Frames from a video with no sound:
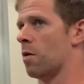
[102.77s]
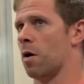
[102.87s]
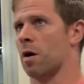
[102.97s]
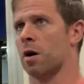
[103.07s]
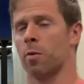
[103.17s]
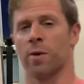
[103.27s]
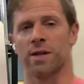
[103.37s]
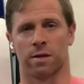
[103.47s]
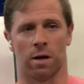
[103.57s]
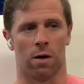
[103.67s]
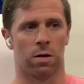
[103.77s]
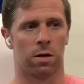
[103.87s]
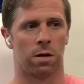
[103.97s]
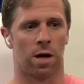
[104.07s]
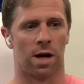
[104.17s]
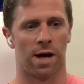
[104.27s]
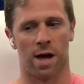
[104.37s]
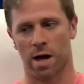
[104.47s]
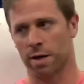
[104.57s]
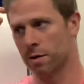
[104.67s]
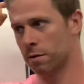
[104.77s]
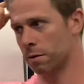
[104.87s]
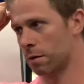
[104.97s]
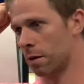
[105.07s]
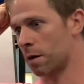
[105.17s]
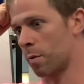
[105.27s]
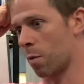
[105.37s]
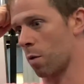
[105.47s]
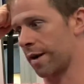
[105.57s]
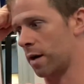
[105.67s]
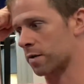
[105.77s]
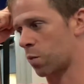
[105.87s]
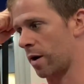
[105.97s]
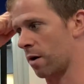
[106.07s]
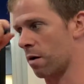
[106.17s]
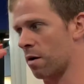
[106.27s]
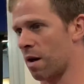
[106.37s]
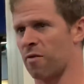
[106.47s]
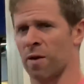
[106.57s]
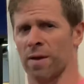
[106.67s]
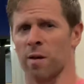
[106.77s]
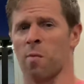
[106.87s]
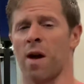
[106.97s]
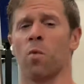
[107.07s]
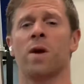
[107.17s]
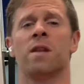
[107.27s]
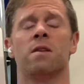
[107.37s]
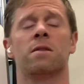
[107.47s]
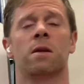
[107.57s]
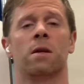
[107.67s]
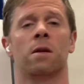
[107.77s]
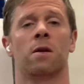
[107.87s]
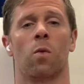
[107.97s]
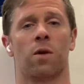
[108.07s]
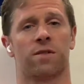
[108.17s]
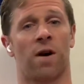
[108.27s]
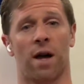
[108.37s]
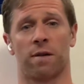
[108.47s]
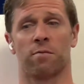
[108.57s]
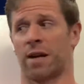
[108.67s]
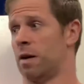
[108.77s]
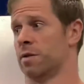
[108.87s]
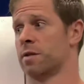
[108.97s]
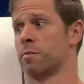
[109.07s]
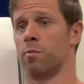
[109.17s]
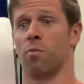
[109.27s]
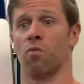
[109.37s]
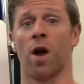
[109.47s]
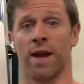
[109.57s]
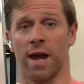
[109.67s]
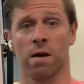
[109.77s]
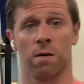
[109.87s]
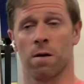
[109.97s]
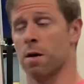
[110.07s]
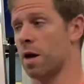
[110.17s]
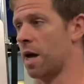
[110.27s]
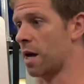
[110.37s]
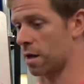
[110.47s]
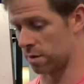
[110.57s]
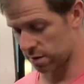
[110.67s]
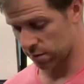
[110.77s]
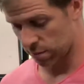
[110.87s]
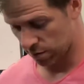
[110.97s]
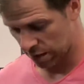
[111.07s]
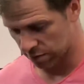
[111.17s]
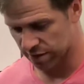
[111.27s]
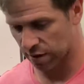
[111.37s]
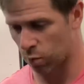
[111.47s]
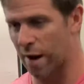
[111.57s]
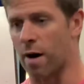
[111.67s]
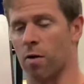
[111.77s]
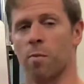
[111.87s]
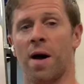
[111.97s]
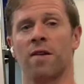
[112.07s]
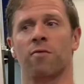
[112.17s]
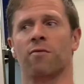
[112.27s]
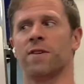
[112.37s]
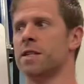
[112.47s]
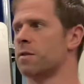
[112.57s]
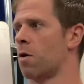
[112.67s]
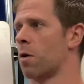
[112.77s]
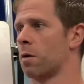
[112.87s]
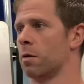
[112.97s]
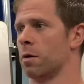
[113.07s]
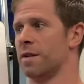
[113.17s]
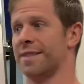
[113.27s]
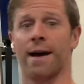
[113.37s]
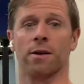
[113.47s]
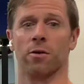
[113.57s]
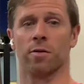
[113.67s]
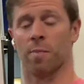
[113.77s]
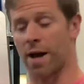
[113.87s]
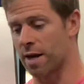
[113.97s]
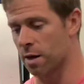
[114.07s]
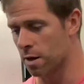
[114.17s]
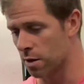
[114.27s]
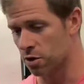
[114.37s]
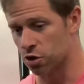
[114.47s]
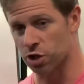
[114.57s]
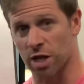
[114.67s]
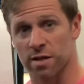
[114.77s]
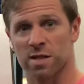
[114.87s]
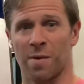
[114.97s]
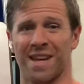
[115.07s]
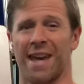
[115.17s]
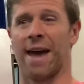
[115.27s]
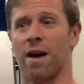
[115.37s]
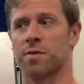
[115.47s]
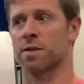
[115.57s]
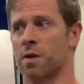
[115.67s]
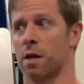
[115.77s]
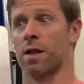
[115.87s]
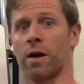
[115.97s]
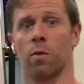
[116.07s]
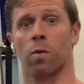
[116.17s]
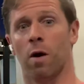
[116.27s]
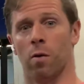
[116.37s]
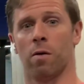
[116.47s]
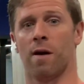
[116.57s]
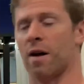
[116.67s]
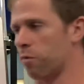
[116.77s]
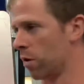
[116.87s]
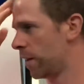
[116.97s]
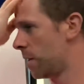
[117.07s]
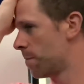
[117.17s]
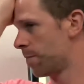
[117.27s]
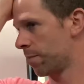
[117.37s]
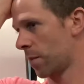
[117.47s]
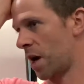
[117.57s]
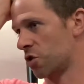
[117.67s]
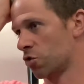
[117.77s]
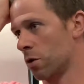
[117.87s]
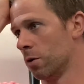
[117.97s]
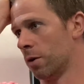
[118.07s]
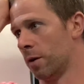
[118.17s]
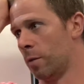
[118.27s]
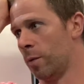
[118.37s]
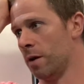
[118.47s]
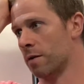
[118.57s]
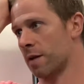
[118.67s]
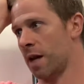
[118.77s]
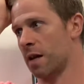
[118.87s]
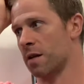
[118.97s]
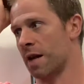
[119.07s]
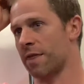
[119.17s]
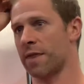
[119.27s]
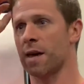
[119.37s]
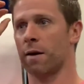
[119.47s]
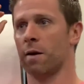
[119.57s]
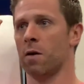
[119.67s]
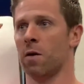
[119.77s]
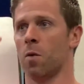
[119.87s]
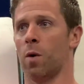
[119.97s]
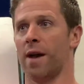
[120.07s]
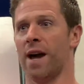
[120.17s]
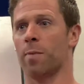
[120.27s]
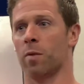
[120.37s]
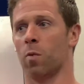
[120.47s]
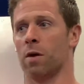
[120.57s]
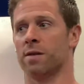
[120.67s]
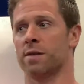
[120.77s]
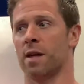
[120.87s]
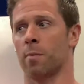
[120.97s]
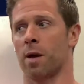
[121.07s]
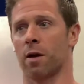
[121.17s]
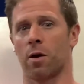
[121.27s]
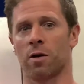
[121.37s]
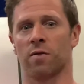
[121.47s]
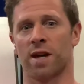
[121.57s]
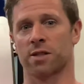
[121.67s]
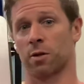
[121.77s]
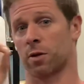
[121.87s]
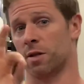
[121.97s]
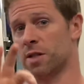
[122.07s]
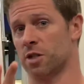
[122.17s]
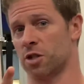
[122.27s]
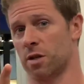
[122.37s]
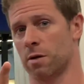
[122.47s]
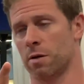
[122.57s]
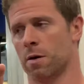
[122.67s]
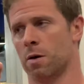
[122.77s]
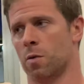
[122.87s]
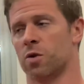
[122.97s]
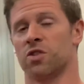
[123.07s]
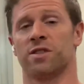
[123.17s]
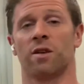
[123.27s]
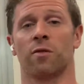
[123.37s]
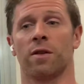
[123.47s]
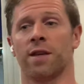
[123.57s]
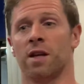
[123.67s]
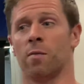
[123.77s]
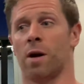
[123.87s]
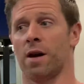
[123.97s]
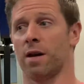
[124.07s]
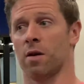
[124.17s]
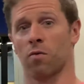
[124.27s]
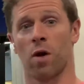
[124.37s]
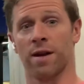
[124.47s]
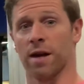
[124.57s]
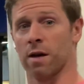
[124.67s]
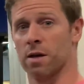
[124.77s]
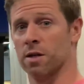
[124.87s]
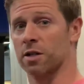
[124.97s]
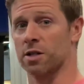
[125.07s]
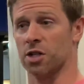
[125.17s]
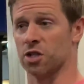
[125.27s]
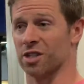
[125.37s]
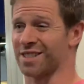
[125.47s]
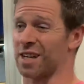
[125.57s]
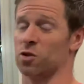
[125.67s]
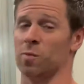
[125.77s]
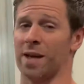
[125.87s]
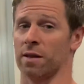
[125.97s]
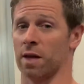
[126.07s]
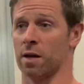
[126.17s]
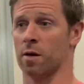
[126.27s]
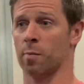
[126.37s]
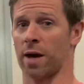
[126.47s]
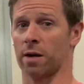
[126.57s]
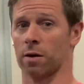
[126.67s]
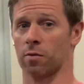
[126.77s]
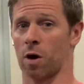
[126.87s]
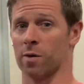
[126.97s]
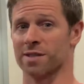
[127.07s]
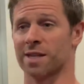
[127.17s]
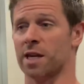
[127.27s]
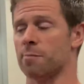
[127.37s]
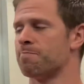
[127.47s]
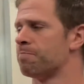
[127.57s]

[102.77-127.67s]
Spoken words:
A couple weeks ago, I had a couple workouts where I felt like my wind was fine. Like I was running and I was like, wow, my feet are tired. My shins, my calves, like, whoa, I struggled a little bit. And I think what happened was that my cardiovascular condition, which is different than my running condition, because I do mainly bike, row, and ski,